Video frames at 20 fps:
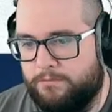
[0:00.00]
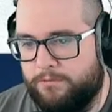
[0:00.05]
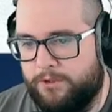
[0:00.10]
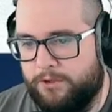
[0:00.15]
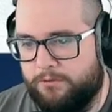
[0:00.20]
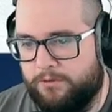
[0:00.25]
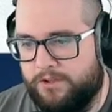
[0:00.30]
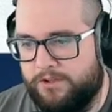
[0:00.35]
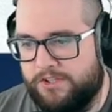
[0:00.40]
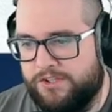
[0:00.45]
We
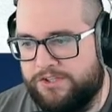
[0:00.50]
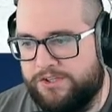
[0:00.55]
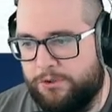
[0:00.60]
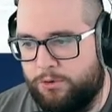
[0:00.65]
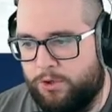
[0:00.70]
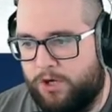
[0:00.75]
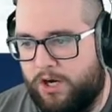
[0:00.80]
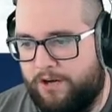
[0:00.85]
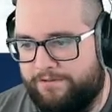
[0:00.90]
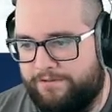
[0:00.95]
don't run this
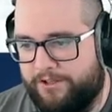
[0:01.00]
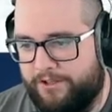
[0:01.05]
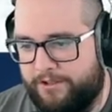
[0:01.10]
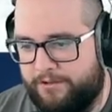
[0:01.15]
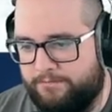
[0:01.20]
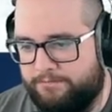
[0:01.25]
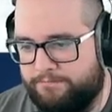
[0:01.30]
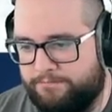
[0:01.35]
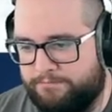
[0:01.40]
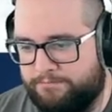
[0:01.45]
too often.
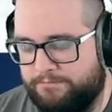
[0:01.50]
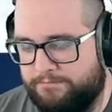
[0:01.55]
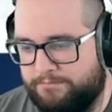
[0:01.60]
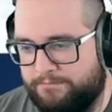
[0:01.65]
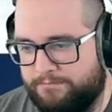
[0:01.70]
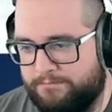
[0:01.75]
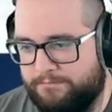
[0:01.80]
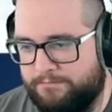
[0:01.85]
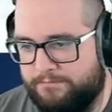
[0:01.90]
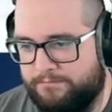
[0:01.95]

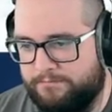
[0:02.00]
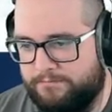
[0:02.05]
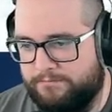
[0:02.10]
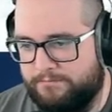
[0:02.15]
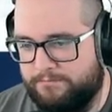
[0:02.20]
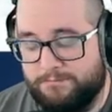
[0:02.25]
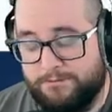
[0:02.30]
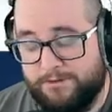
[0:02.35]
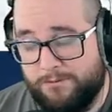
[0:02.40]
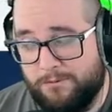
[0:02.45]

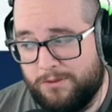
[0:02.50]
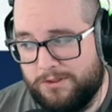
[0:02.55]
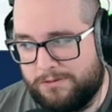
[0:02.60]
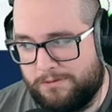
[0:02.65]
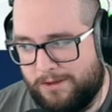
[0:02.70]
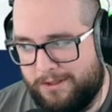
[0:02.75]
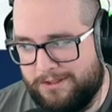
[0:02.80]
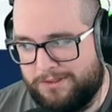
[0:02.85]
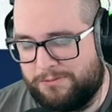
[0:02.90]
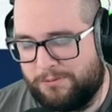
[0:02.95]
Every once in
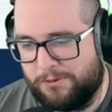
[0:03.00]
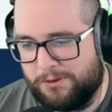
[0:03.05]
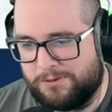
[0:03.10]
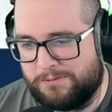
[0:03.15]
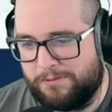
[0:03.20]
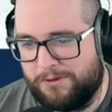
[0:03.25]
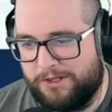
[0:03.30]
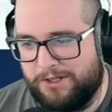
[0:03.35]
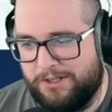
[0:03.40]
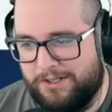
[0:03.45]
a while, this works
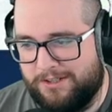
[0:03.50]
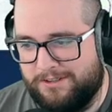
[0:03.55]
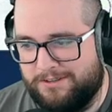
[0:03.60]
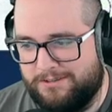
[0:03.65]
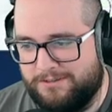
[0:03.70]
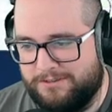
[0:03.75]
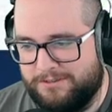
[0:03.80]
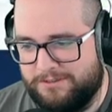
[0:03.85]
pretty good.